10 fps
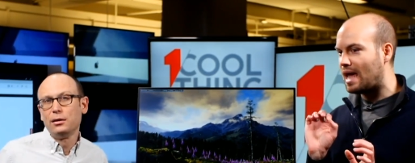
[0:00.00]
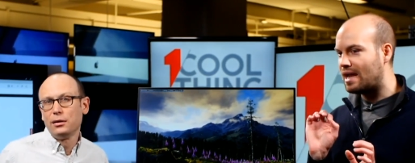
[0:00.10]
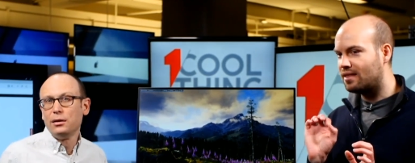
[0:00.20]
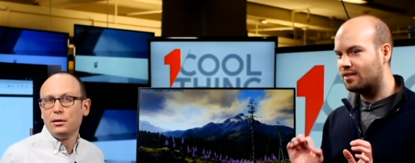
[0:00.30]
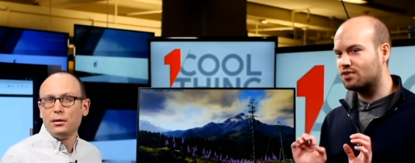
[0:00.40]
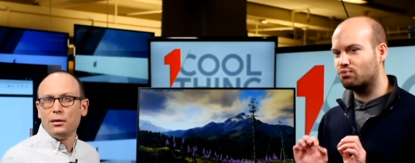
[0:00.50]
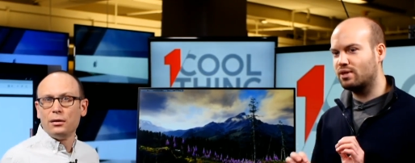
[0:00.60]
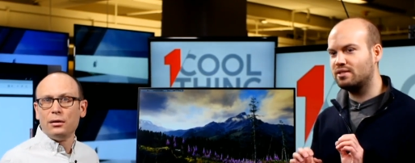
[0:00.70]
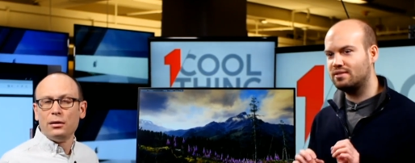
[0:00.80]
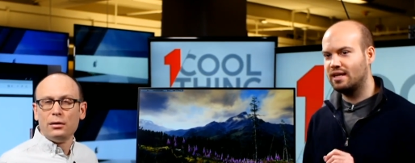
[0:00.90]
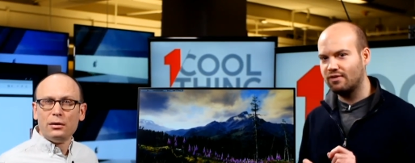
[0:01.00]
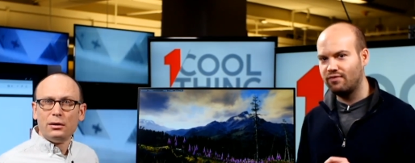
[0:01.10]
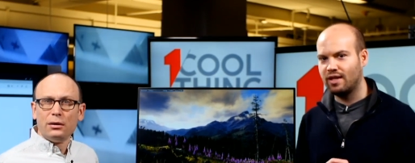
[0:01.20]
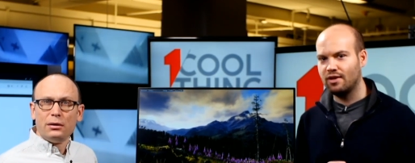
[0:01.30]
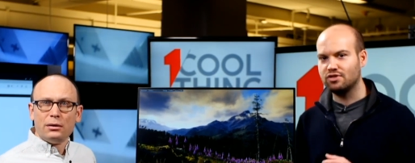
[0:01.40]
Speaker 1: Anything that's written to take
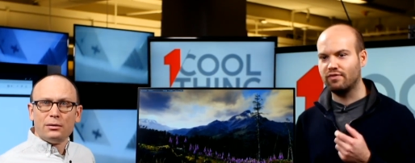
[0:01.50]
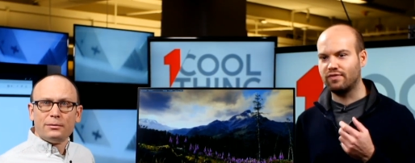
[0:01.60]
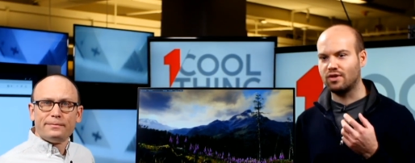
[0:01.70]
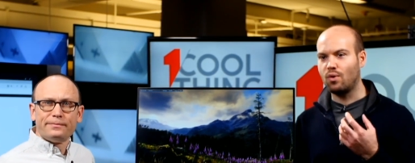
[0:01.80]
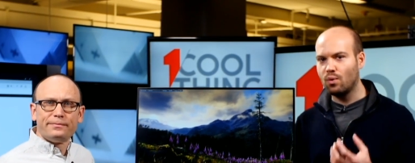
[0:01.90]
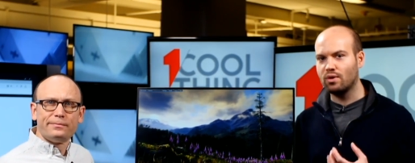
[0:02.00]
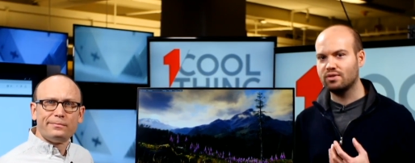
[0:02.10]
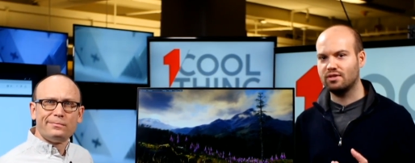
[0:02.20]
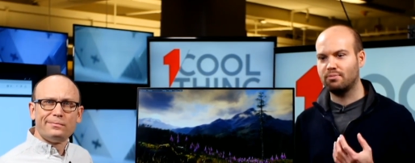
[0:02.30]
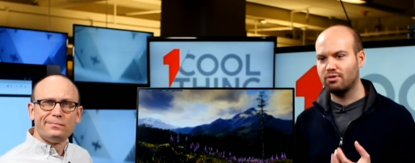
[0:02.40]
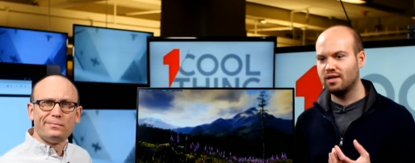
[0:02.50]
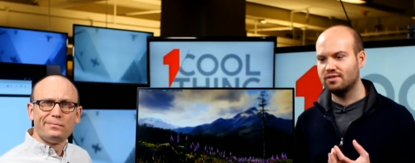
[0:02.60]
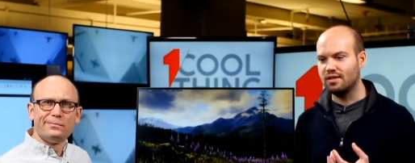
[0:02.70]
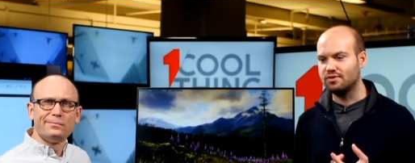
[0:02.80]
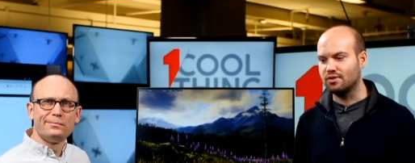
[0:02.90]
advantage of the cores in a
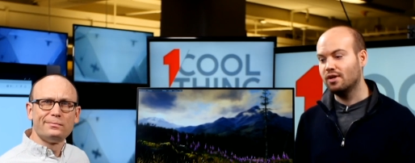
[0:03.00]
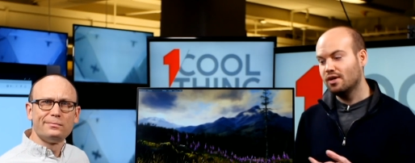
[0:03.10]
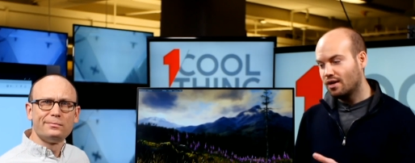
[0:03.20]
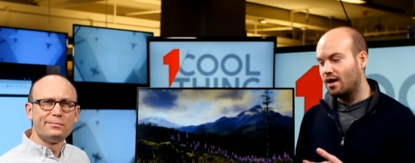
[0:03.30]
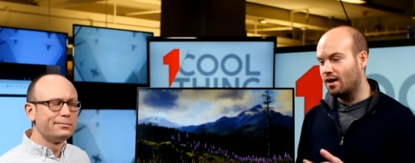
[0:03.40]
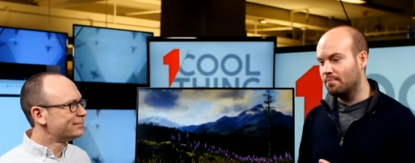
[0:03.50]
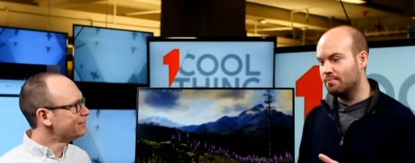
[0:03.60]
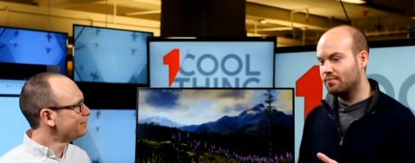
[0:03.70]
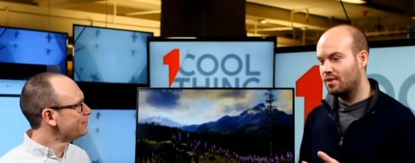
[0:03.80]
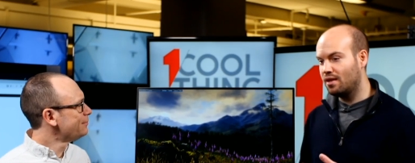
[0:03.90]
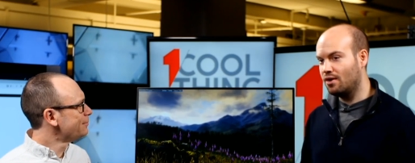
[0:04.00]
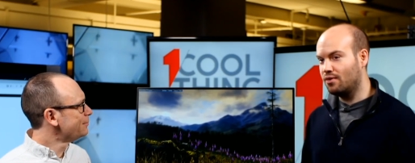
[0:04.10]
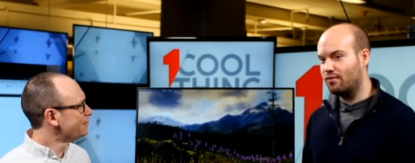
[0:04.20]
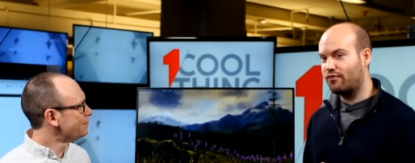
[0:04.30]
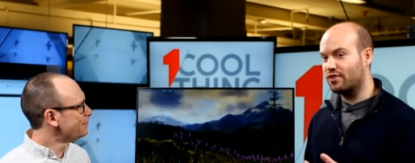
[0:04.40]
processor, you
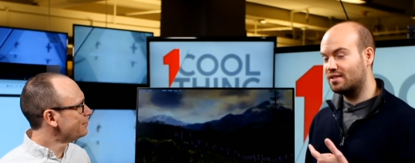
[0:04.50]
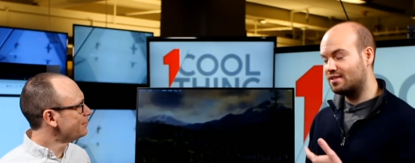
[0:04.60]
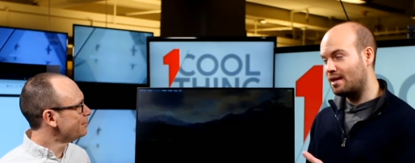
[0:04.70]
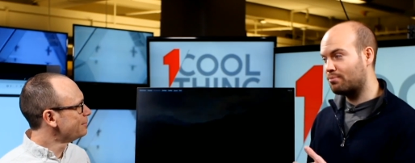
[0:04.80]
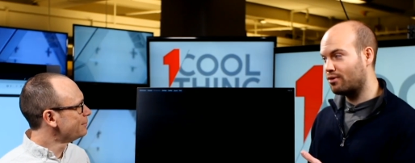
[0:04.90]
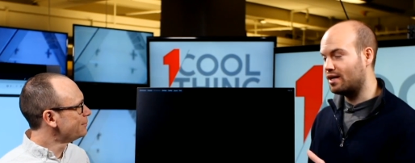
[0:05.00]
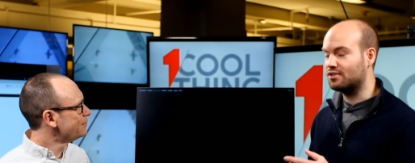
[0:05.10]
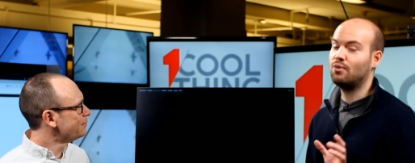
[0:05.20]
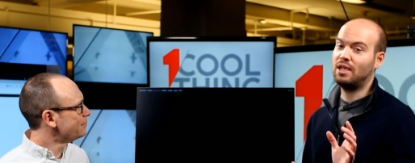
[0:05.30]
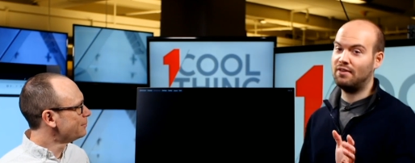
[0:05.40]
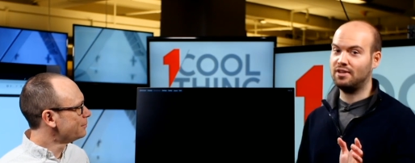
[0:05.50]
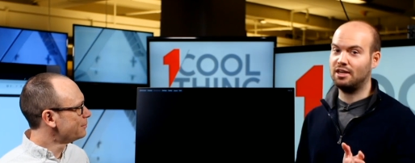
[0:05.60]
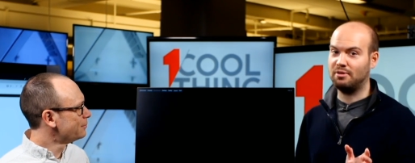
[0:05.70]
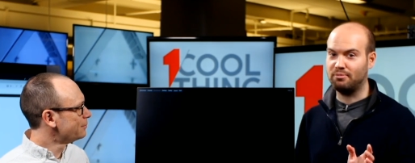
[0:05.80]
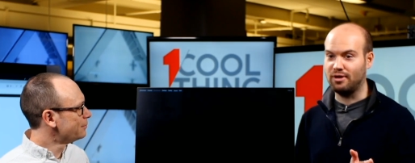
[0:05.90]
know, for the same price. Oh, we haven't
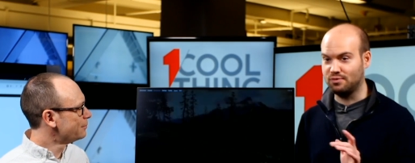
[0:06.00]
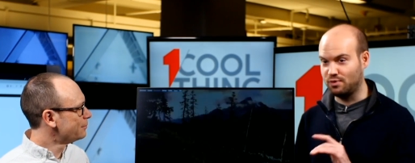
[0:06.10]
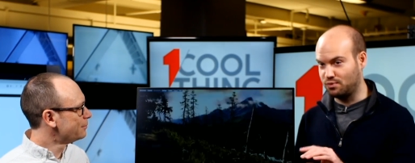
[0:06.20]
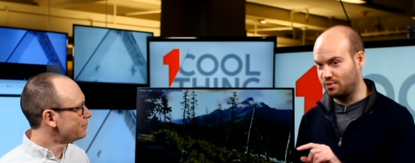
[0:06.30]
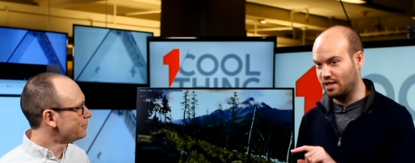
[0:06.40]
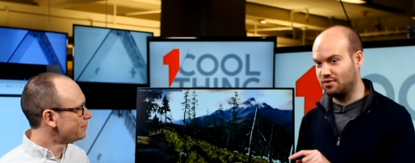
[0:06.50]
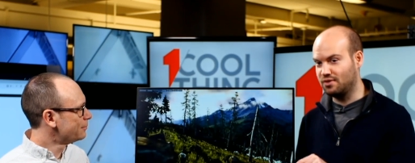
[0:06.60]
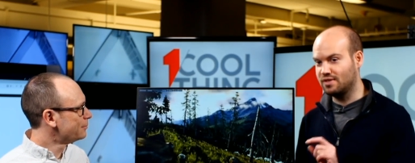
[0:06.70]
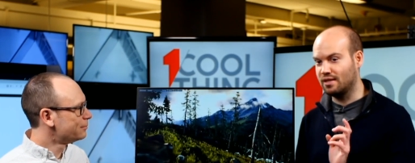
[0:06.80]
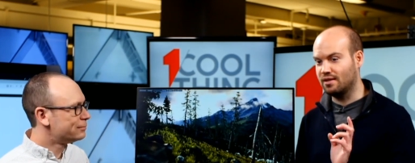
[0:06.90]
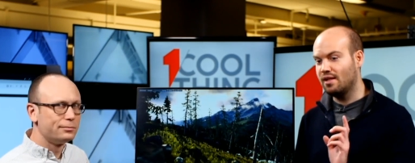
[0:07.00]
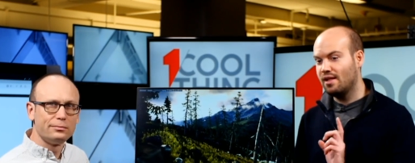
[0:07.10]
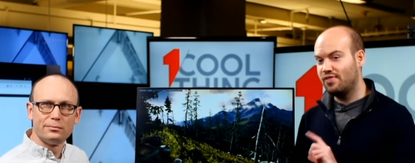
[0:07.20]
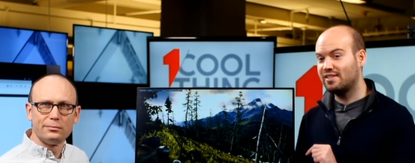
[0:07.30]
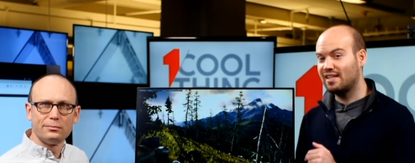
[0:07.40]
talked about price, which we'll get to in a second.
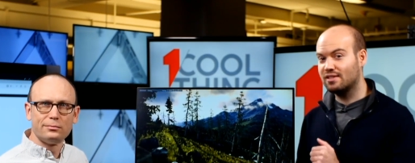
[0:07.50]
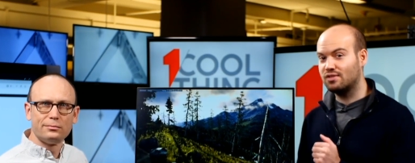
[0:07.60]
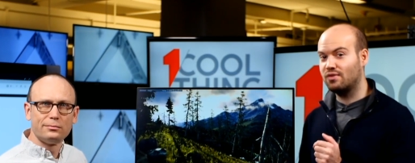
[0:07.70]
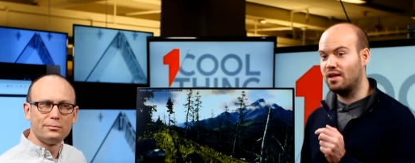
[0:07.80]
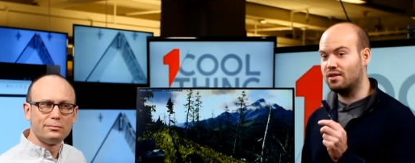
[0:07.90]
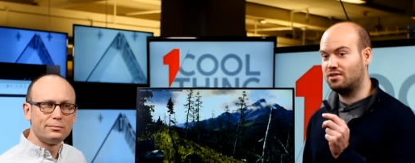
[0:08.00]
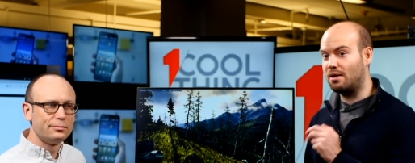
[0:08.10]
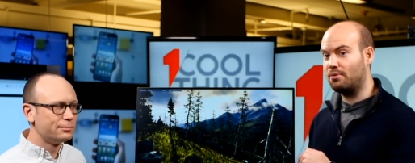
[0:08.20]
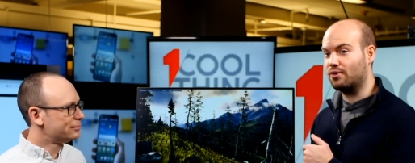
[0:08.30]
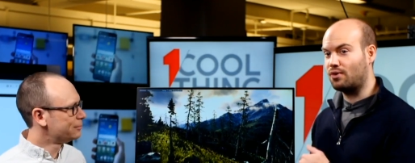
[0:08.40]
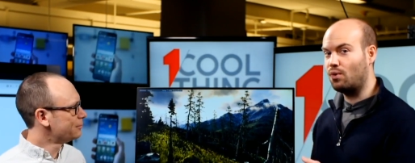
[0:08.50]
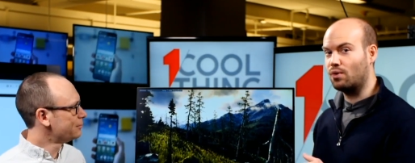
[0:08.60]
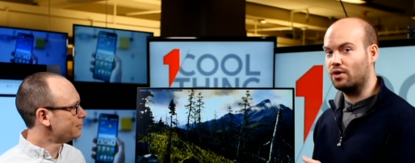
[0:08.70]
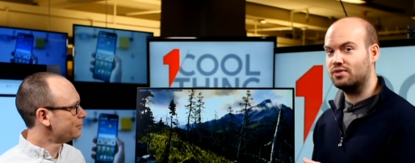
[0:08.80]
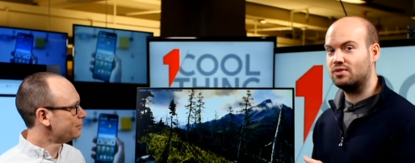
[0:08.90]
This has double the
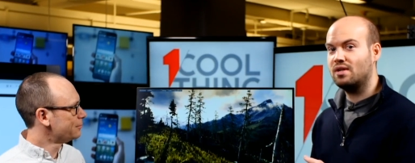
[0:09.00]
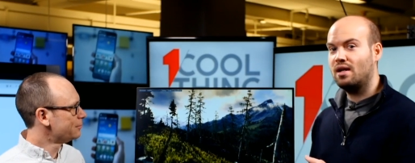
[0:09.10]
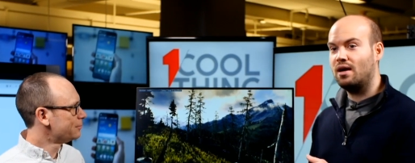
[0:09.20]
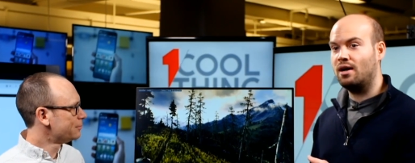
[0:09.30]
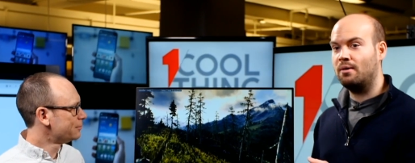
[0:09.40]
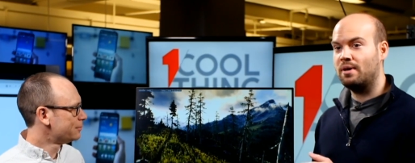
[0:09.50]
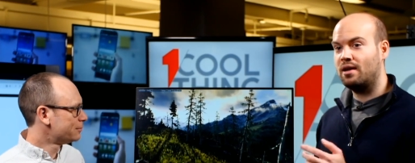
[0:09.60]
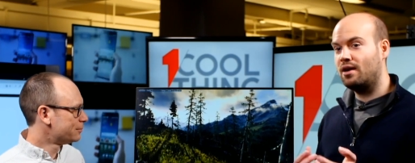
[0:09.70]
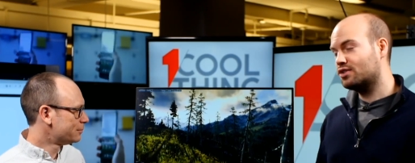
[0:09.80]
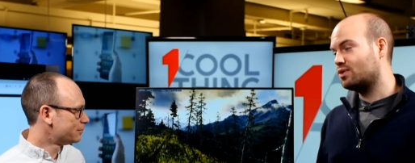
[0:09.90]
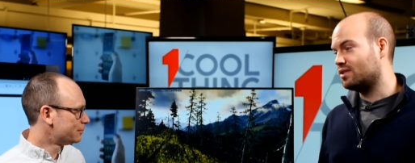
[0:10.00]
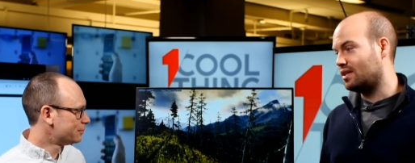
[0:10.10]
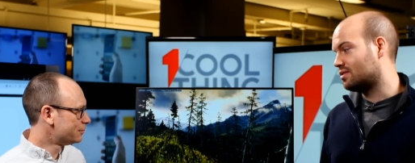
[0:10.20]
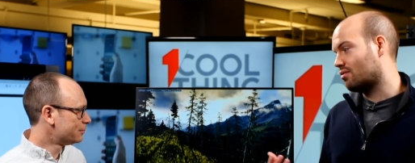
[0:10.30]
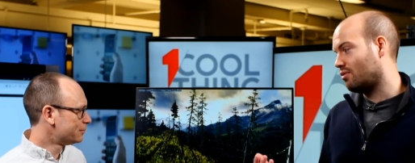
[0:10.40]
cores, and it also
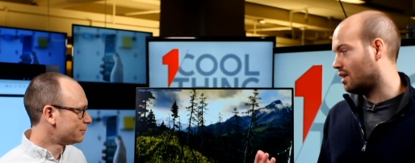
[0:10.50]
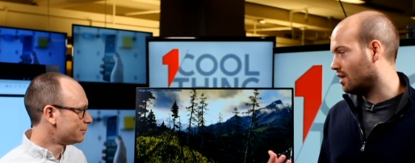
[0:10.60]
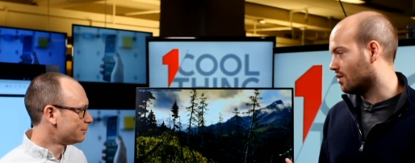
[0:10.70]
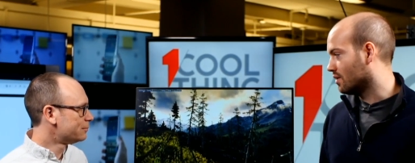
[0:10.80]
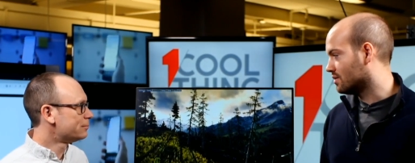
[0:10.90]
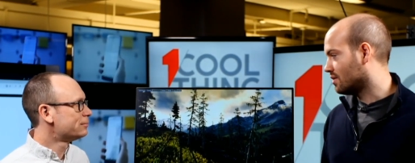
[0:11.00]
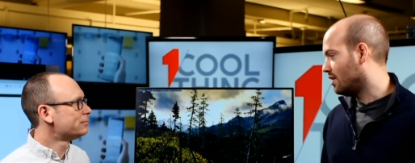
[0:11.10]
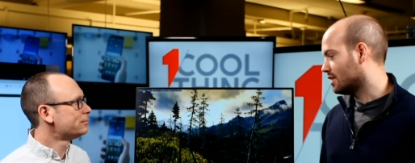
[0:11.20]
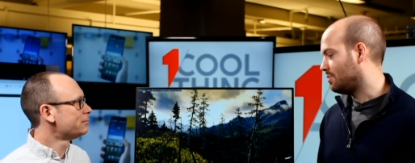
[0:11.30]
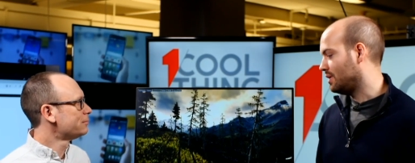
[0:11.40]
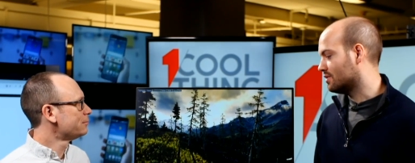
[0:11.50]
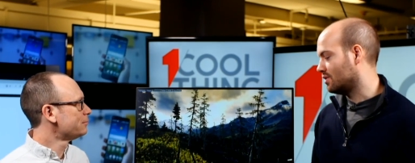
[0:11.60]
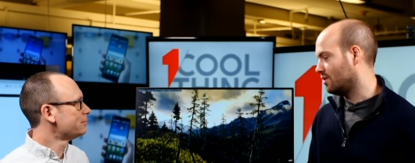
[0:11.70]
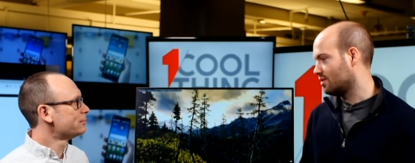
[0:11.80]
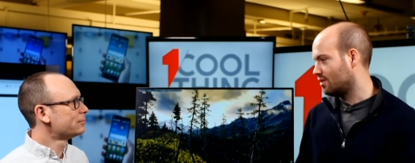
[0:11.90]
has, it's a 3 GHz clock speed,
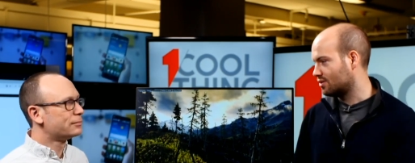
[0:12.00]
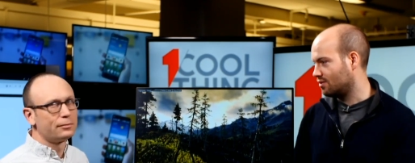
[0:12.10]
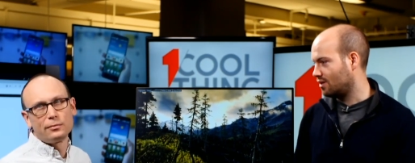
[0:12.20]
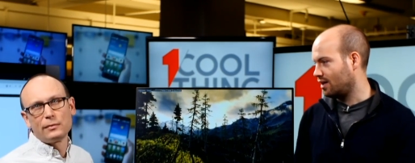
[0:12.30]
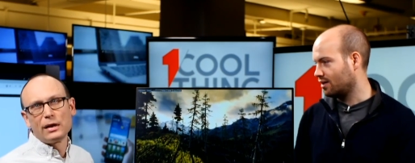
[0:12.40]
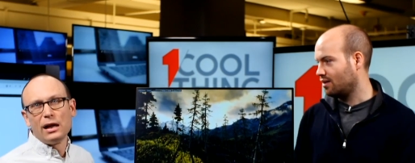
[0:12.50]
so it's also a high